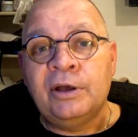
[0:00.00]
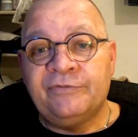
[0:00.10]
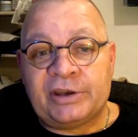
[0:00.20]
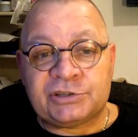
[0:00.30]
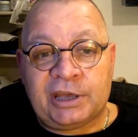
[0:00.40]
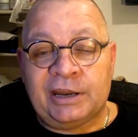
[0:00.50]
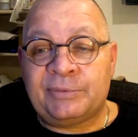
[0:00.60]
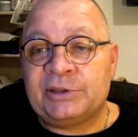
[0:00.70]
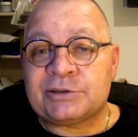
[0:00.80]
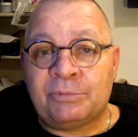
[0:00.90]
that's going to
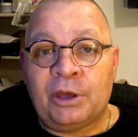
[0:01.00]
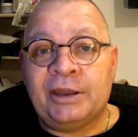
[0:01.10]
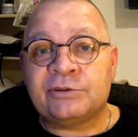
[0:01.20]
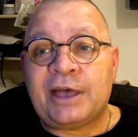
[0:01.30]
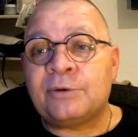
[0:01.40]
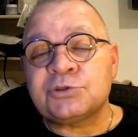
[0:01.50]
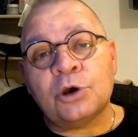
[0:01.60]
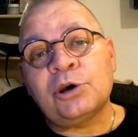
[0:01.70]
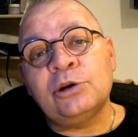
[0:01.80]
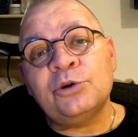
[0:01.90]
be something else
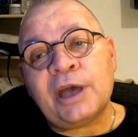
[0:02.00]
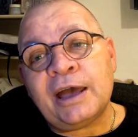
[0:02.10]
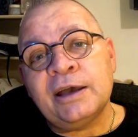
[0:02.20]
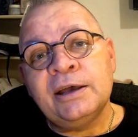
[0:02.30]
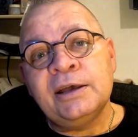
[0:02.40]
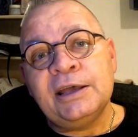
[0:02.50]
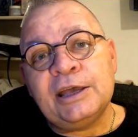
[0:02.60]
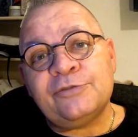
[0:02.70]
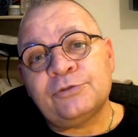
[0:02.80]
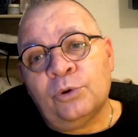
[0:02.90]
I can look at
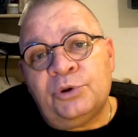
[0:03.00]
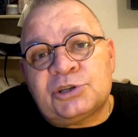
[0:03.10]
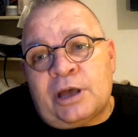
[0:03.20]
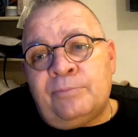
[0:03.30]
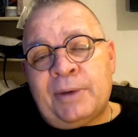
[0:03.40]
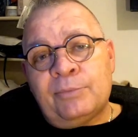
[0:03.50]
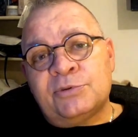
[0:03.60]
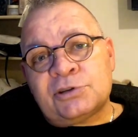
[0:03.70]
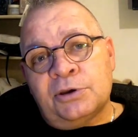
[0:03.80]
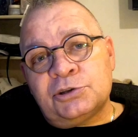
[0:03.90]
if Lloyd's come back
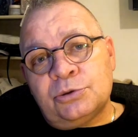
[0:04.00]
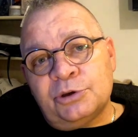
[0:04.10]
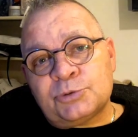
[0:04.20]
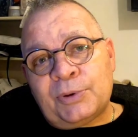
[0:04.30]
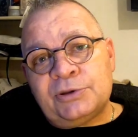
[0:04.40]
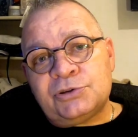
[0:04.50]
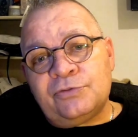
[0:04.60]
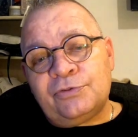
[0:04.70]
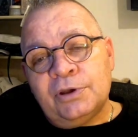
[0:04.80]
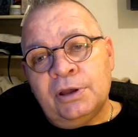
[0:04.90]
with something too
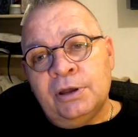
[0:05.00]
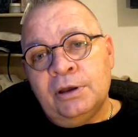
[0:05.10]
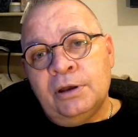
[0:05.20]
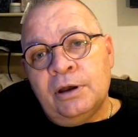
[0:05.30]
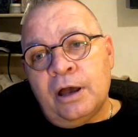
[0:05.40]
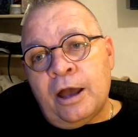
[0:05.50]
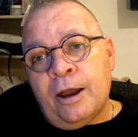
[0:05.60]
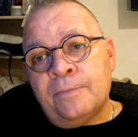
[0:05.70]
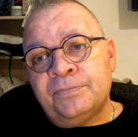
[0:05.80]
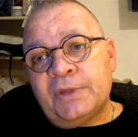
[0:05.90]
expensive.
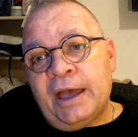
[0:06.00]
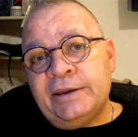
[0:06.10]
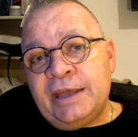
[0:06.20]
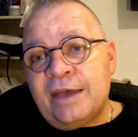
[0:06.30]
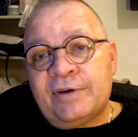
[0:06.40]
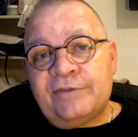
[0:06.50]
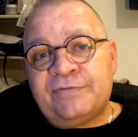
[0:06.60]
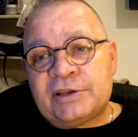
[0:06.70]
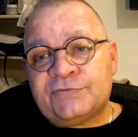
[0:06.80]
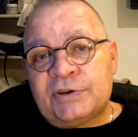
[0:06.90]
And yeah,
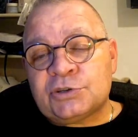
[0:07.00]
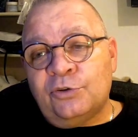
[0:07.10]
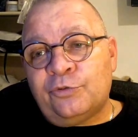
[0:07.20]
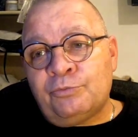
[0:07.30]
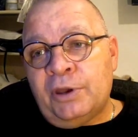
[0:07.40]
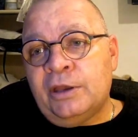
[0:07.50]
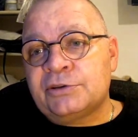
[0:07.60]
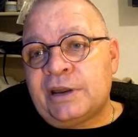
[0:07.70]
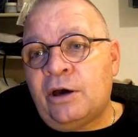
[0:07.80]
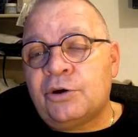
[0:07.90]
that's good for me,
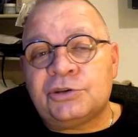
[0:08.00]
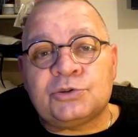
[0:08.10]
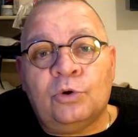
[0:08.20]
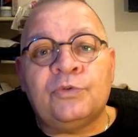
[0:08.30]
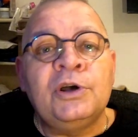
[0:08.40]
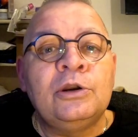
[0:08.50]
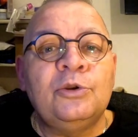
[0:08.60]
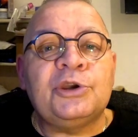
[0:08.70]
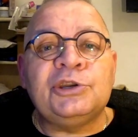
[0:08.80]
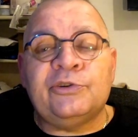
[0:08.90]
because then I can sort of
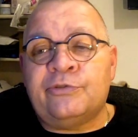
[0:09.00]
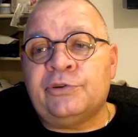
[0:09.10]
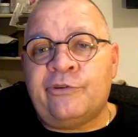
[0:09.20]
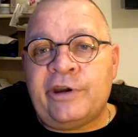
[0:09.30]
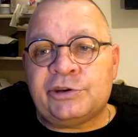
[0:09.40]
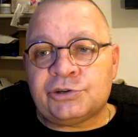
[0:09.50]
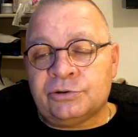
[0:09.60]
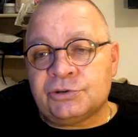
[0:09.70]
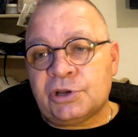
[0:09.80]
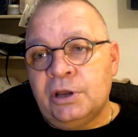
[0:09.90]
look in different
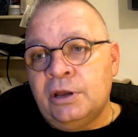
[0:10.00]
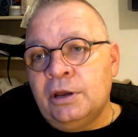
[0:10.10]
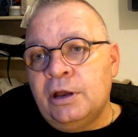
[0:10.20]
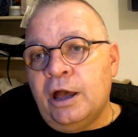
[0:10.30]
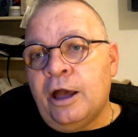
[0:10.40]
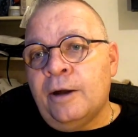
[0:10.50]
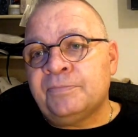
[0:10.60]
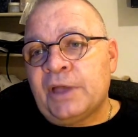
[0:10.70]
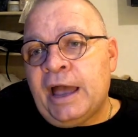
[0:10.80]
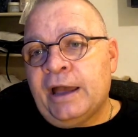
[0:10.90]
directions
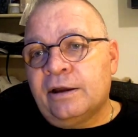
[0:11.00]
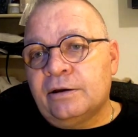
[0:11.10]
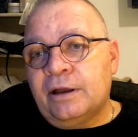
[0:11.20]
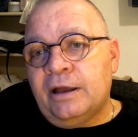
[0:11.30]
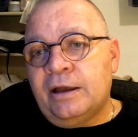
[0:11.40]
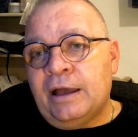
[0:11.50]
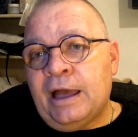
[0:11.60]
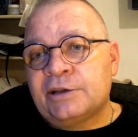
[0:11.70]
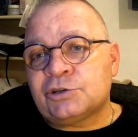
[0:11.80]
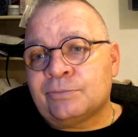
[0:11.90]
at
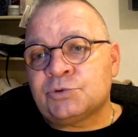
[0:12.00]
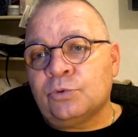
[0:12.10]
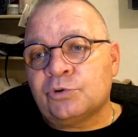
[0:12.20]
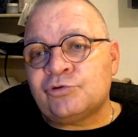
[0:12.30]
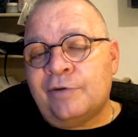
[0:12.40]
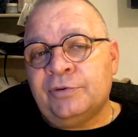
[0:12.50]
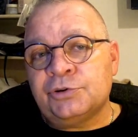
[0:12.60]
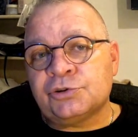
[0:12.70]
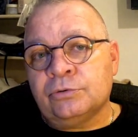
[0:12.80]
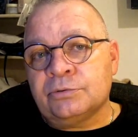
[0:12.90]
some sort of travel
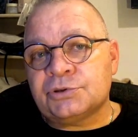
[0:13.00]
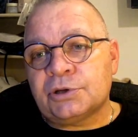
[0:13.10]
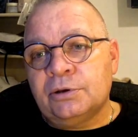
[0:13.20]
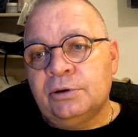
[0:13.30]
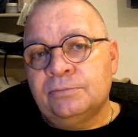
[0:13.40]
insurance.